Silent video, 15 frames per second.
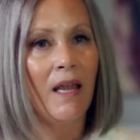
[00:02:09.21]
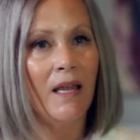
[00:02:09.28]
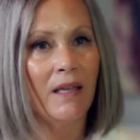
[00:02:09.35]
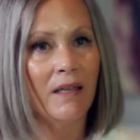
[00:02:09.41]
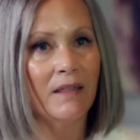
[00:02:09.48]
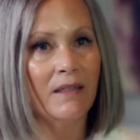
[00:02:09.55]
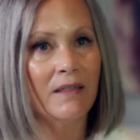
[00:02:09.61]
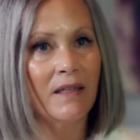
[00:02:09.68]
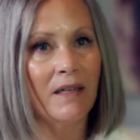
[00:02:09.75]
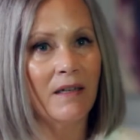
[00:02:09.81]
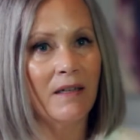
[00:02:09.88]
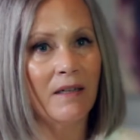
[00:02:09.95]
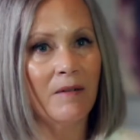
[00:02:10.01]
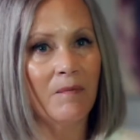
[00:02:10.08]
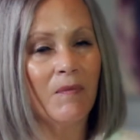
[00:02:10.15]
And
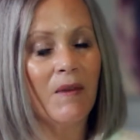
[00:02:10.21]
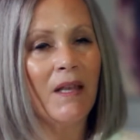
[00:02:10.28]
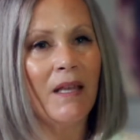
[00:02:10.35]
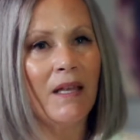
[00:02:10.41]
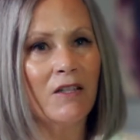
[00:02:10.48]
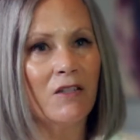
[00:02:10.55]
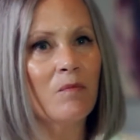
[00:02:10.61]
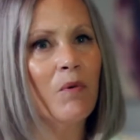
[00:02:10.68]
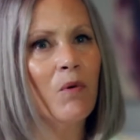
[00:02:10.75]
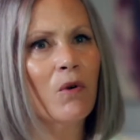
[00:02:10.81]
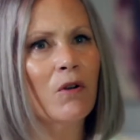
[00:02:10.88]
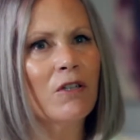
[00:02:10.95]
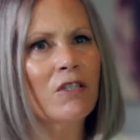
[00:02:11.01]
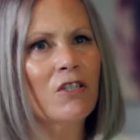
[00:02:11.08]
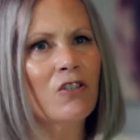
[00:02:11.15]
it's
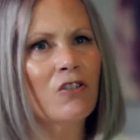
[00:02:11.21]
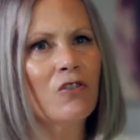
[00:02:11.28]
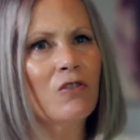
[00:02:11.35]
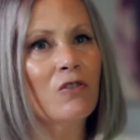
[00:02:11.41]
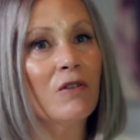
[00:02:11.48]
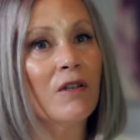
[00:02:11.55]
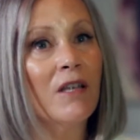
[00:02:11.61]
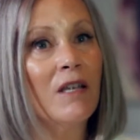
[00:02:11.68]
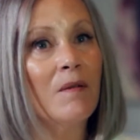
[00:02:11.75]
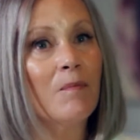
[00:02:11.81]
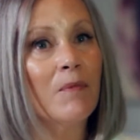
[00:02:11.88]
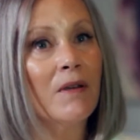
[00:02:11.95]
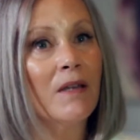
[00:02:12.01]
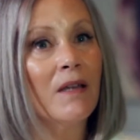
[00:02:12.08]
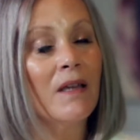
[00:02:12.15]
important to keep
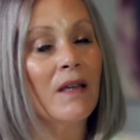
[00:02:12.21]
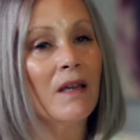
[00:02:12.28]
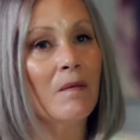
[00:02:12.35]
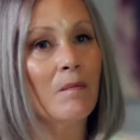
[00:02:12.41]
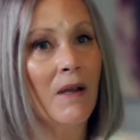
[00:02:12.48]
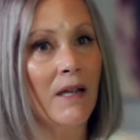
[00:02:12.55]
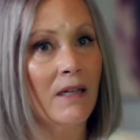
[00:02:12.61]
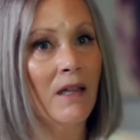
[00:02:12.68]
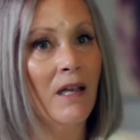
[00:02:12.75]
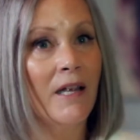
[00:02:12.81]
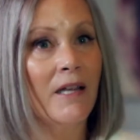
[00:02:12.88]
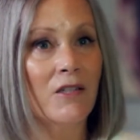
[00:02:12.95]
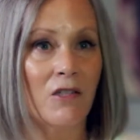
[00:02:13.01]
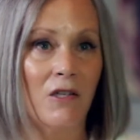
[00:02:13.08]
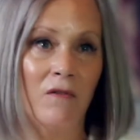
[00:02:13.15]
my
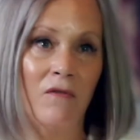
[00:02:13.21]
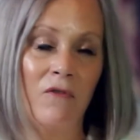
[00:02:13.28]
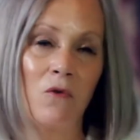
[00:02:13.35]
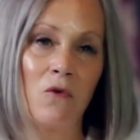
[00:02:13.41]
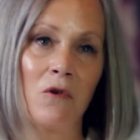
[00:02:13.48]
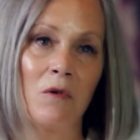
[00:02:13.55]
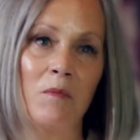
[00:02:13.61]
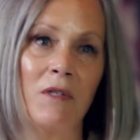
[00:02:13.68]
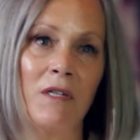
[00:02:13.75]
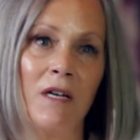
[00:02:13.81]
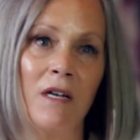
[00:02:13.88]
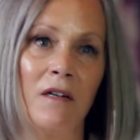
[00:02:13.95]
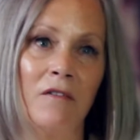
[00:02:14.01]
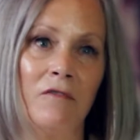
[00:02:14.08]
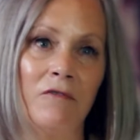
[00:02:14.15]
clients informed
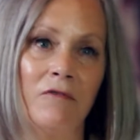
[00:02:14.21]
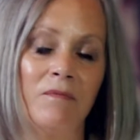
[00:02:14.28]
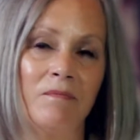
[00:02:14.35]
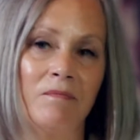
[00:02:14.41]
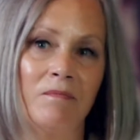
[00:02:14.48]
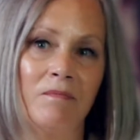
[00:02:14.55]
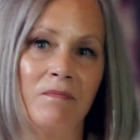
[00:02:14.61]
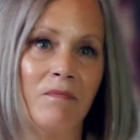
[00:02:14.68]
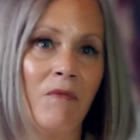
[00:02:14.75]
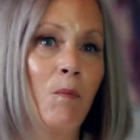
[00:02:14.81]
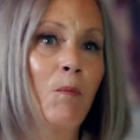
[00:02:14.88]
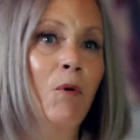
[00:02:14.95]
of the